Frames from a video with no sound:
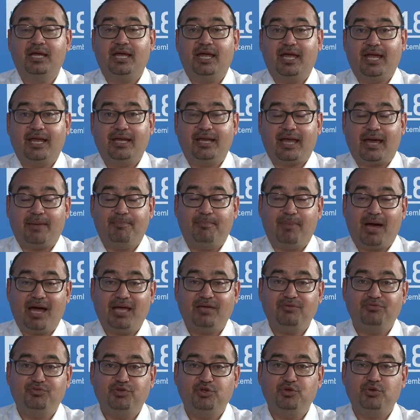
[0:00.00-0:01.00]
And uh,
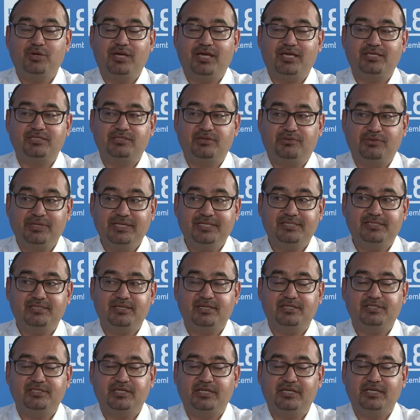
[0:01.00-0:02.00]
my view as a
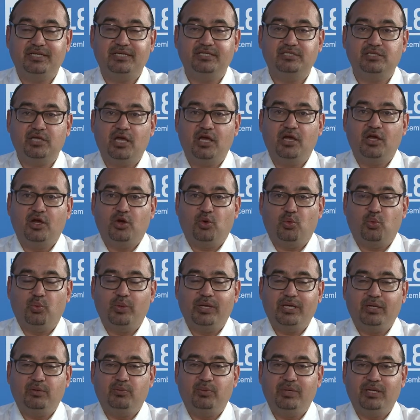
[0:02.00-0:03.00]
researcher is
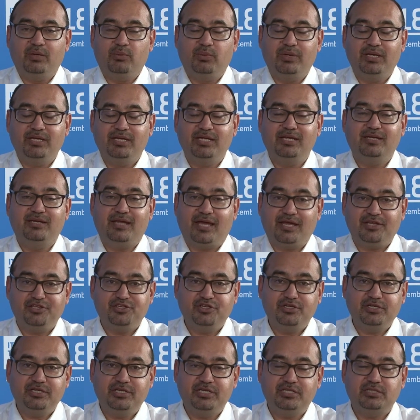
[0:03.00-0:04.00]
we, we, we need
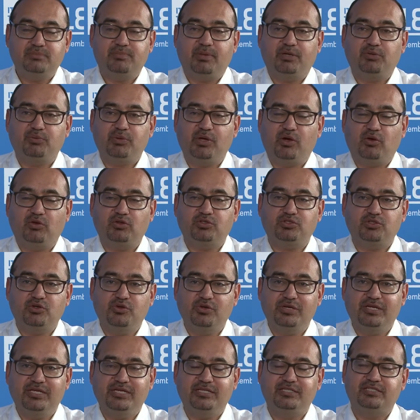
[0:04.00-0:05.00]
engineers, but we also
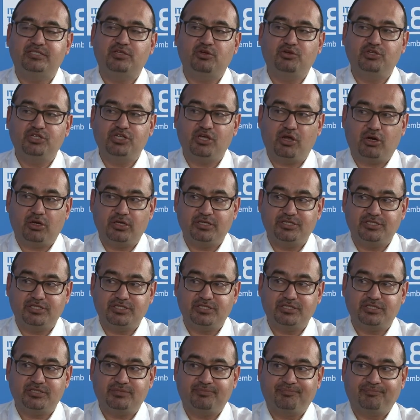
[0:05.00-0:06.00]
need
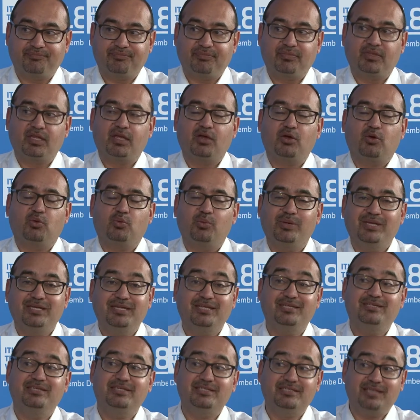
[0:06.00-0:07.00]
sociologists. We
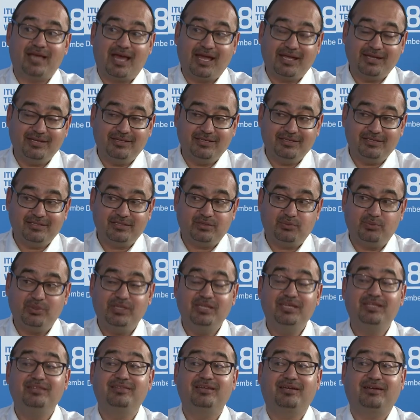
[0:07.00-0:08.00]
need designers, we
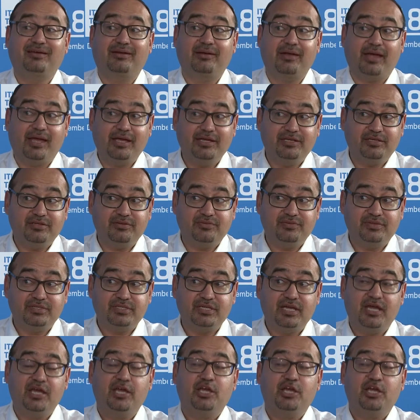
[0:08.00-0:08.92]
need the creatives